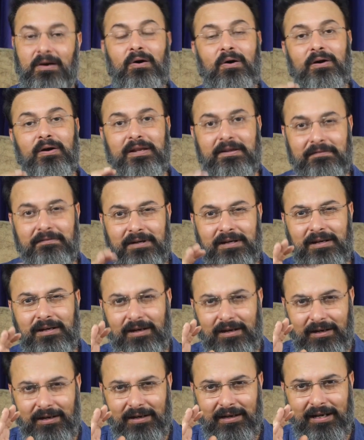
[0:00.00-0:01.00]
or even
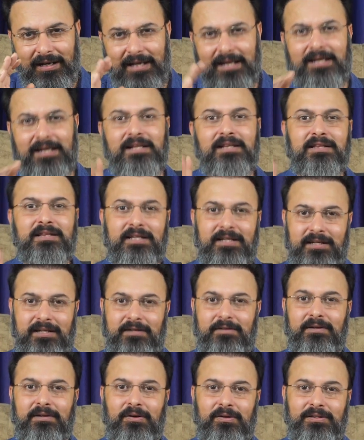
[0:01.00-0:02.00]

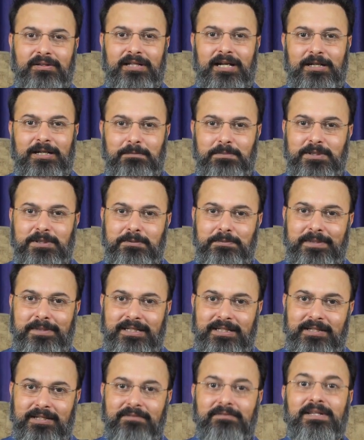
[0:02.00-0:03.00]
anything on that
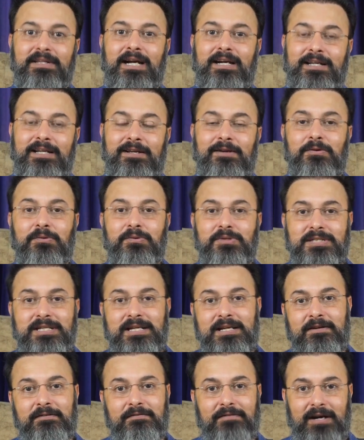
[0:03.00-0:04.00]
perspective. That includes
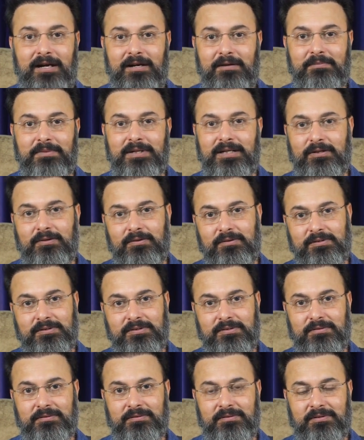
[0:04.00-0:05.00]
environment
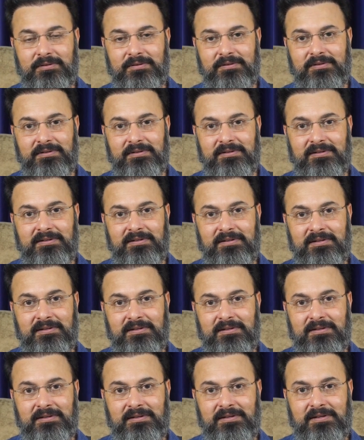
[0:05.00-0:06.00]
also.
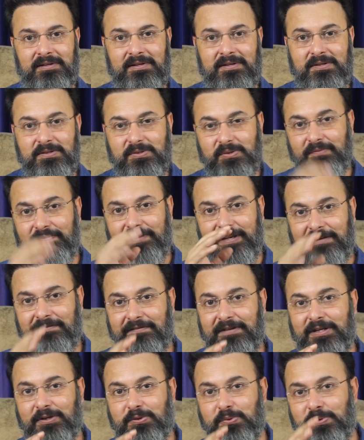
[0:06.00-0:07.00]
So when
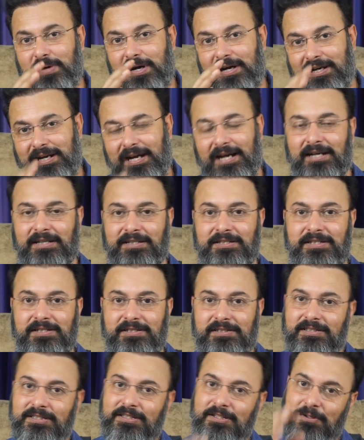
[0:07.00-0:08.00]
we do our
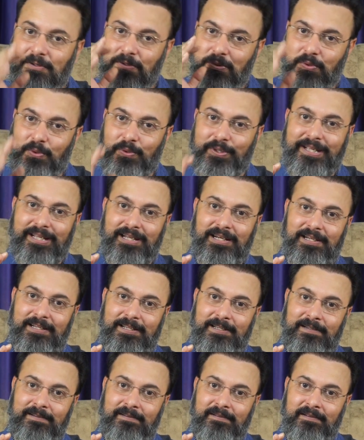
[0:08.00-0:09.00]
actions
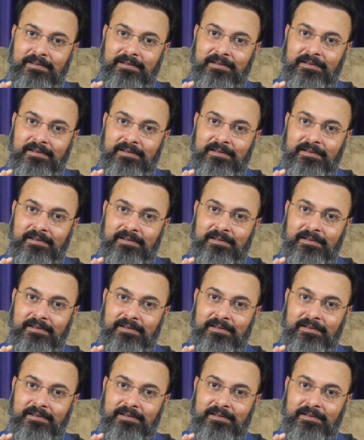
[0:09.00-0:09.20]
knowingly,